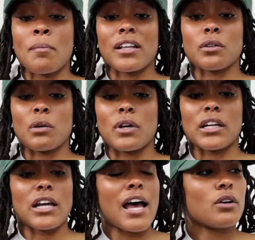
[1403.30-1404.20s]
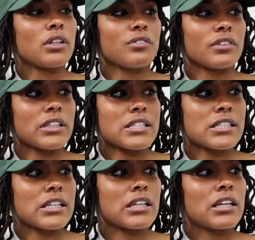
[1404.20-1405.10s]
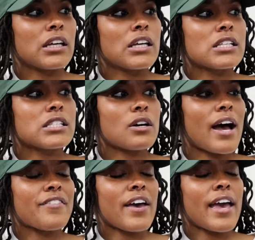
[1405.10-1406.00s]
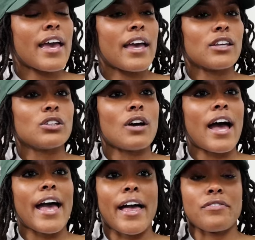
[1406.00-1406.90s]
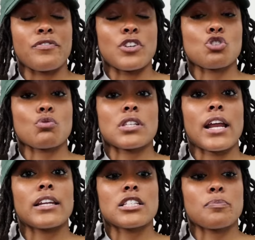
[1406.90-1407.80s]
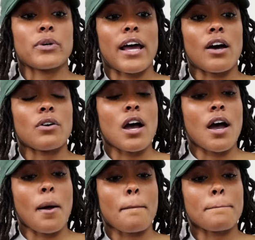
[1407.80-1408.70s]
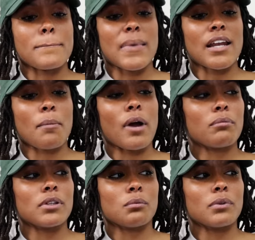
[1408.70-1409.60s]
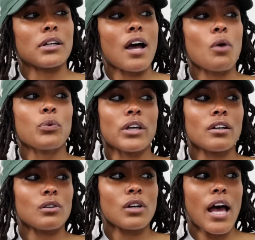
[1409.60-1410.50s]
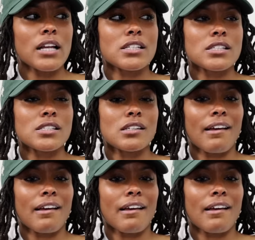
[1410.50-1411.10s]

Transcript: out the way I want it, I don't even you release it. You be over it, yeah. So I've had, you know, I have visuals that I need to put out, um, and I probably will. I will. I just